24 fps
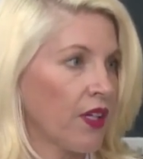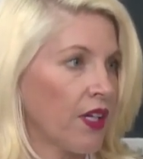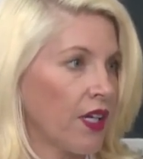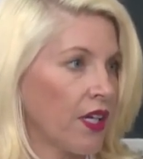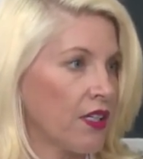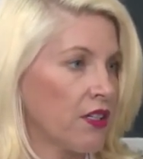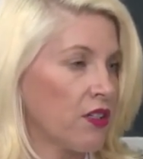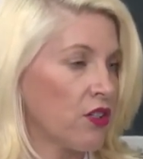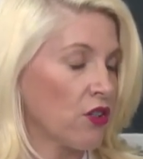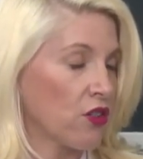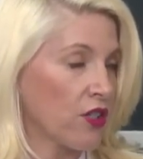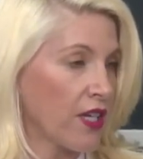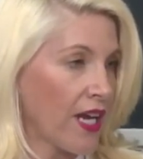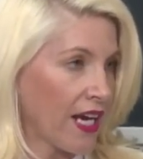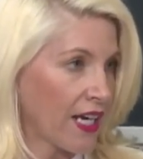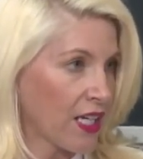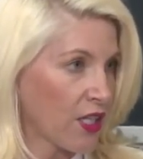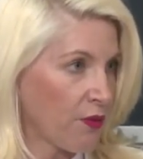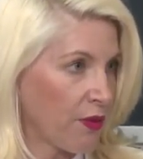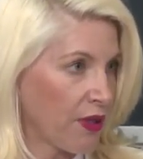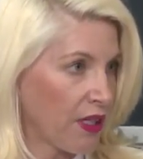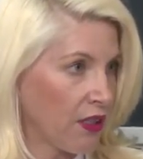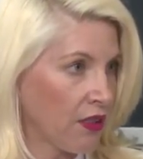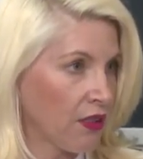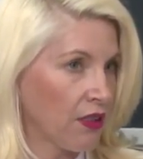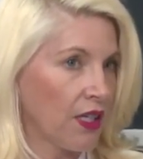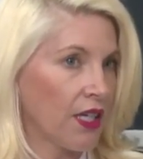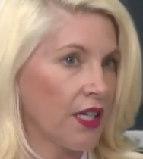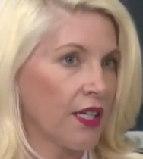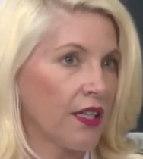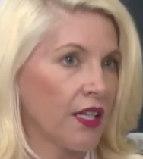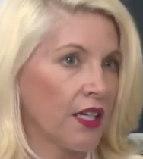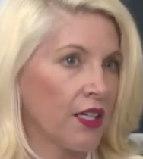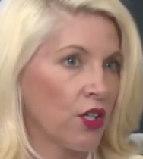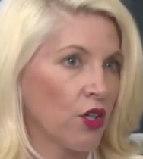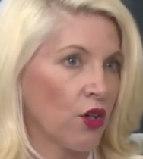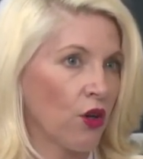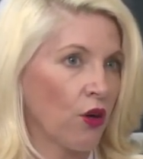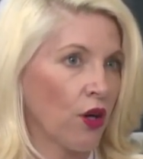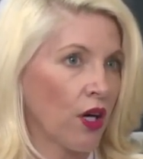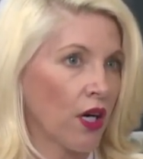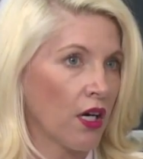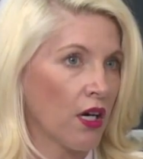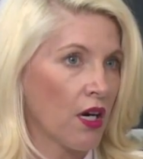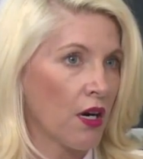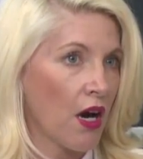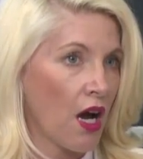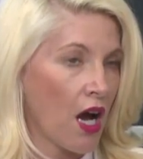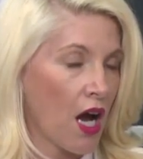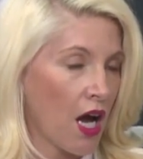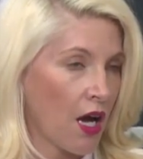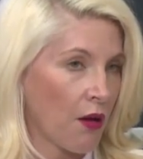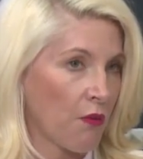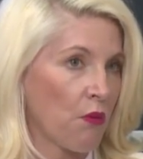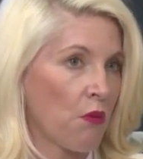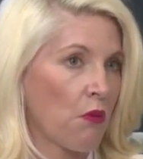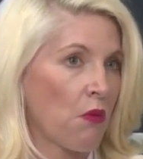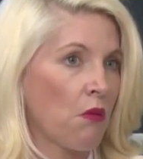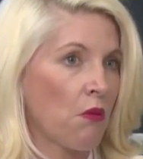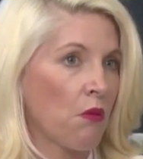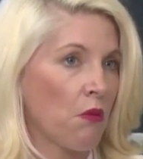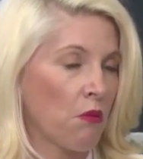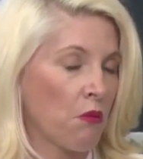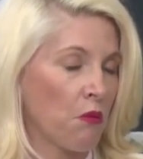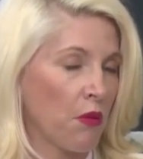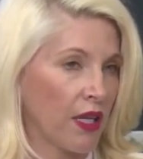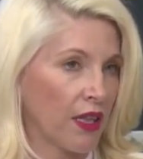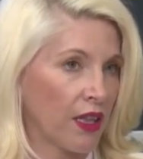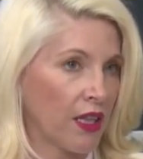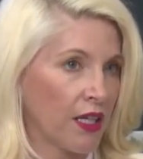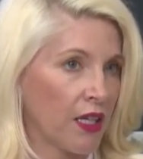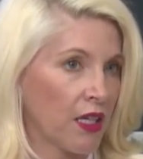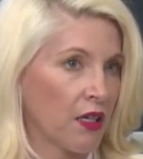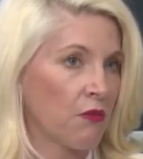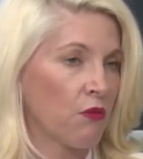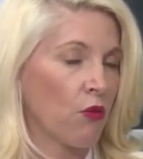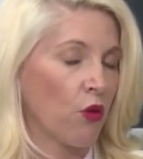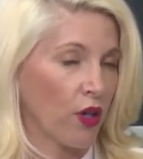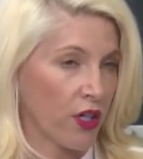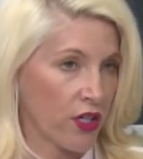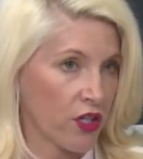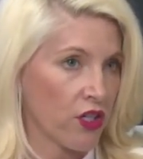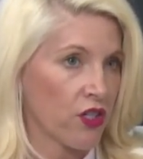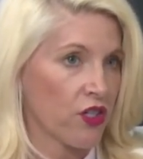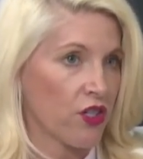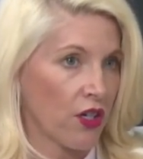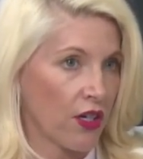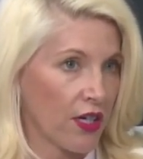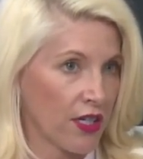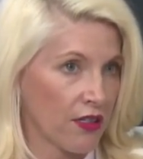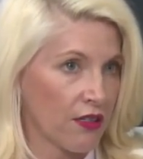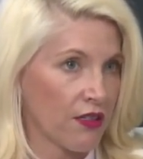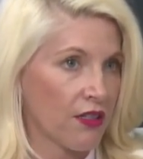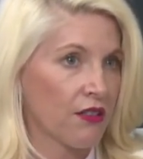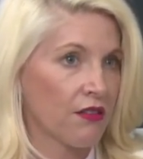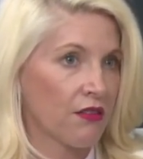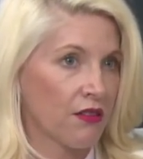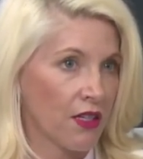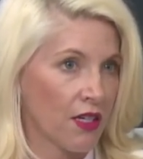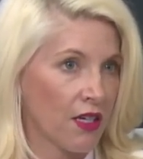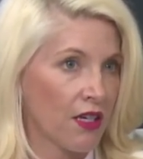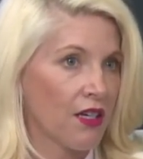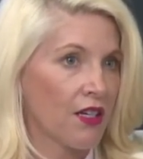it's your tax bill, and then your um, monthly mortgage insurance.